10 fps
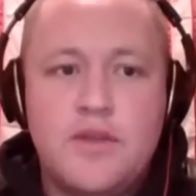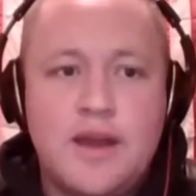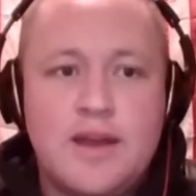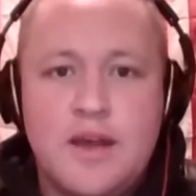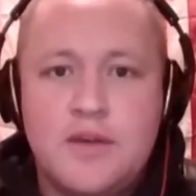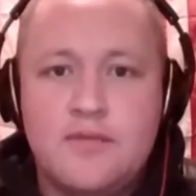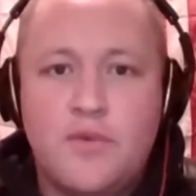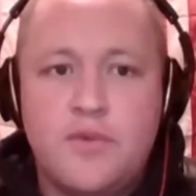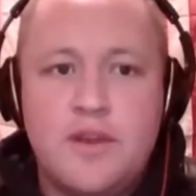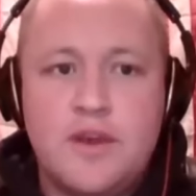They got down
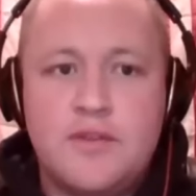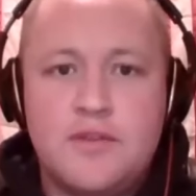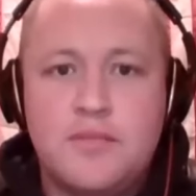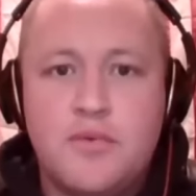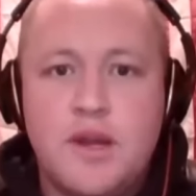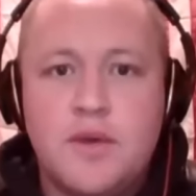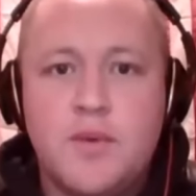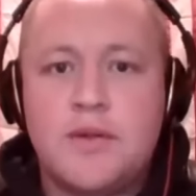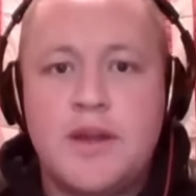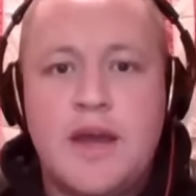14-0 pretty
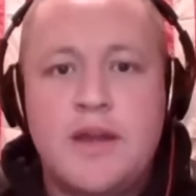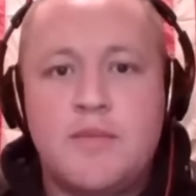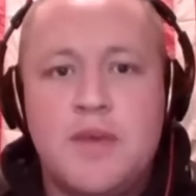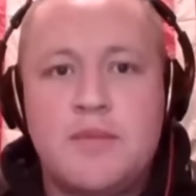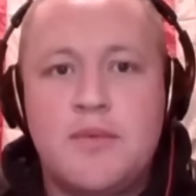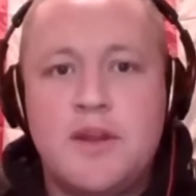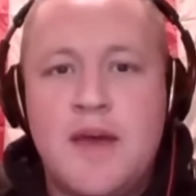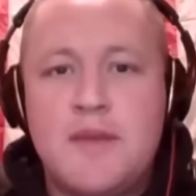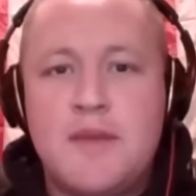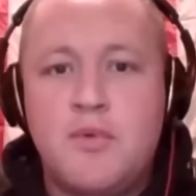quickly to Alabama, and at
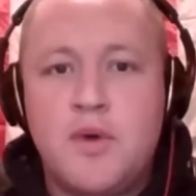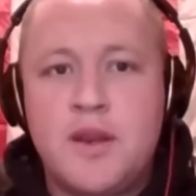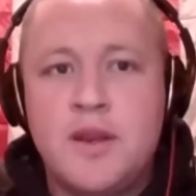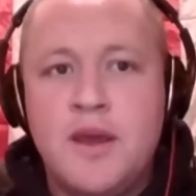that point,